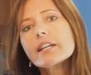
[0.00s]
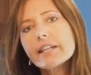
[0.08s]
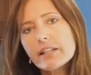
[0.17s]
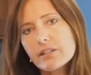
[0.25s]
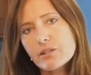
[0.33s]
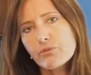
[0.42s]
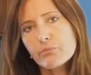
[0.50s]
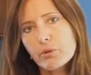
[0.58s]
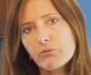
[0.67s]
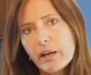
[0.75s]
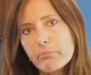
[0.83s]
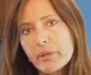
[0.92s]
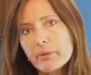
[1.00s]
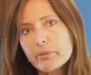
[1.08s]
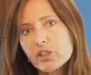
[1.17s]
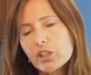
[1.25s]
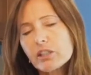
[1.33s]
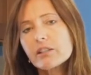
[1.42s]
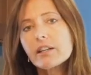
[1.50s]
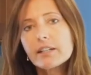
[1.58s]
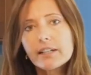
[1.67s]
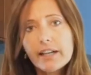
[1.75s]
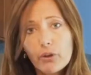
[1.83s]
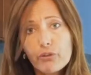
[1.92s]
Get this from a reputable
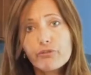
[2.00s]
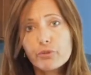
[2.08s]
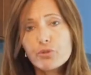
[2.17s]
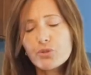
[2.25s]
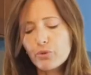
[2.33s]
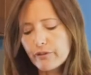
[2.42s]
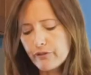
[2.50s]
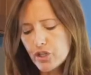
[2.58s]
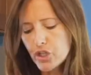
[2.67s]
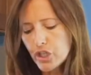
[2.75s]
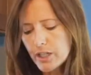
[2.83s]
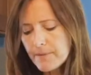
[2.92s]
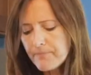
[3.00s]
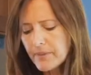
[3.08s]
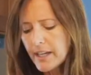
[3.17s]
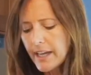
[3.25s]
health food store for sure.